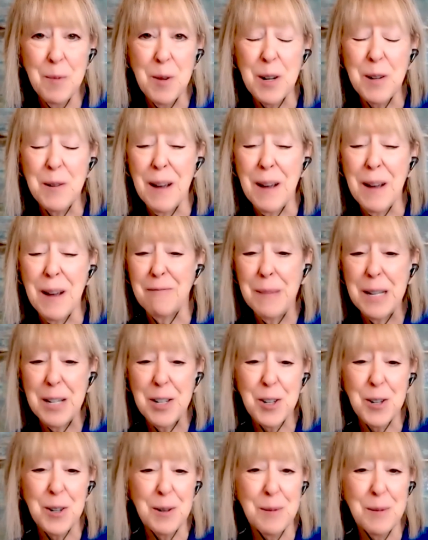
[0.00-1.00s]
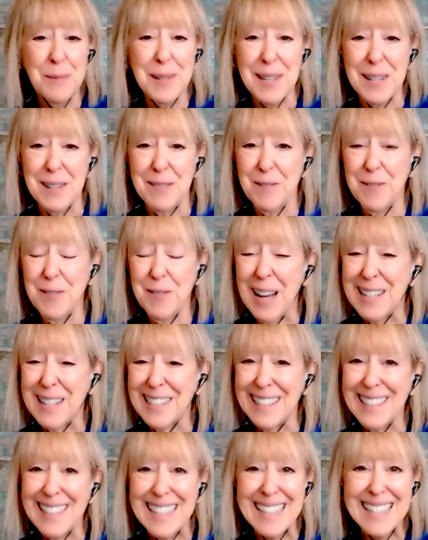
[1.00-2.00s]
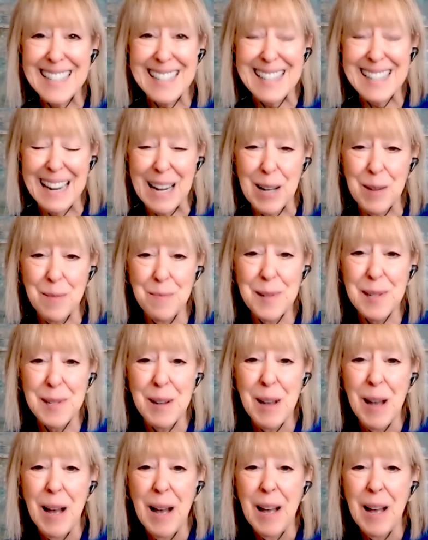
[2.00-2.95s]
where you have midterms and final exams.